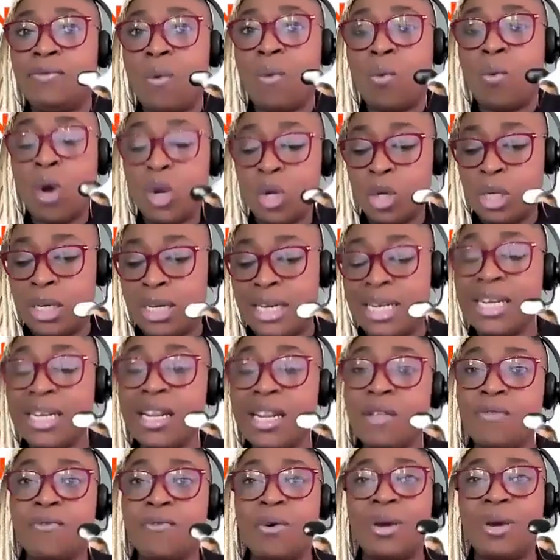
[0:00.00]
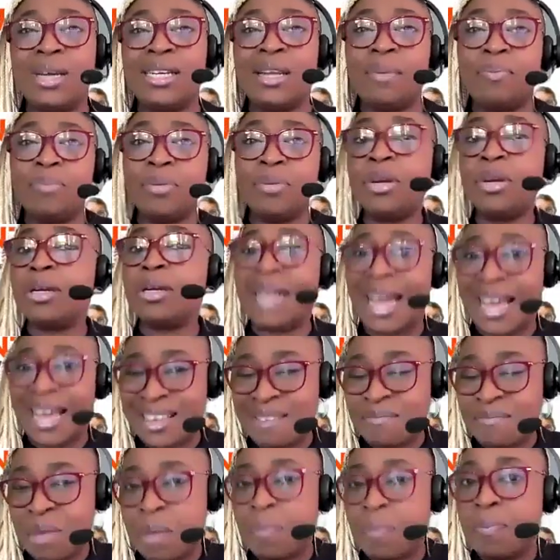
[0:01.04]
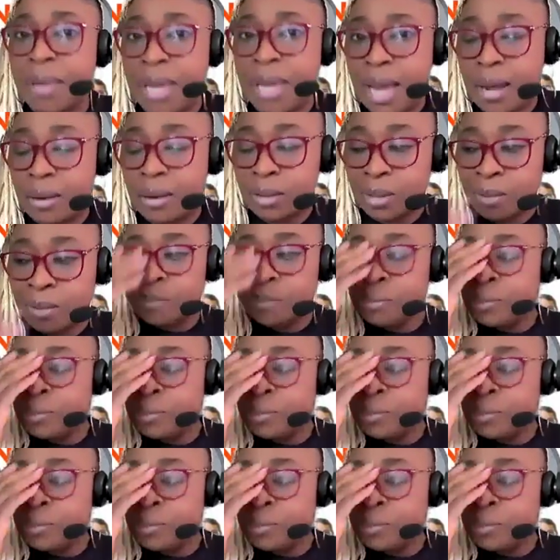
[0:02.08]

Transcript: for what you need it for in the period that it may pay out.